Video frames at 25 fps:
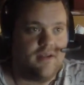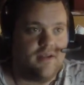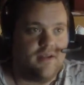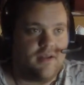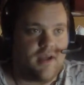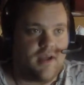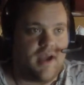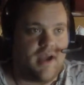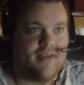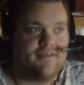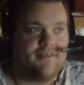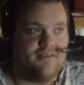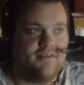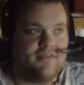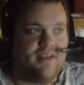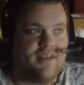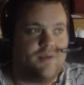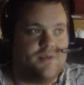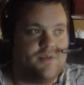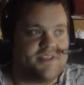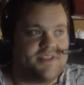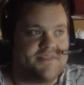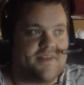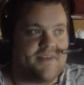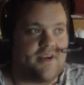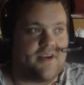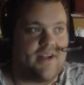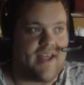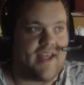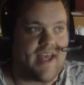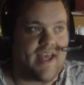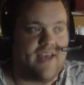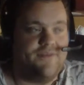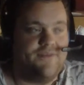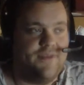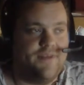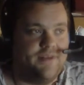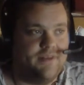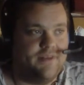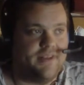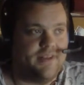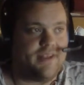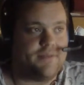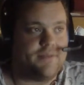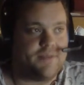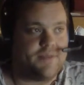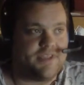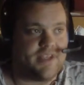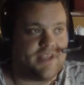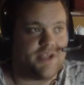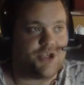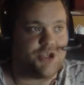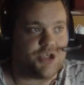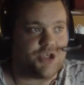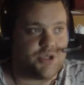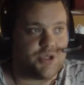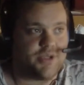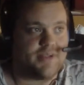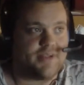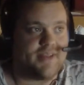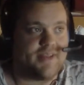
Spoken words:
I think that it was very heavenly, potentially,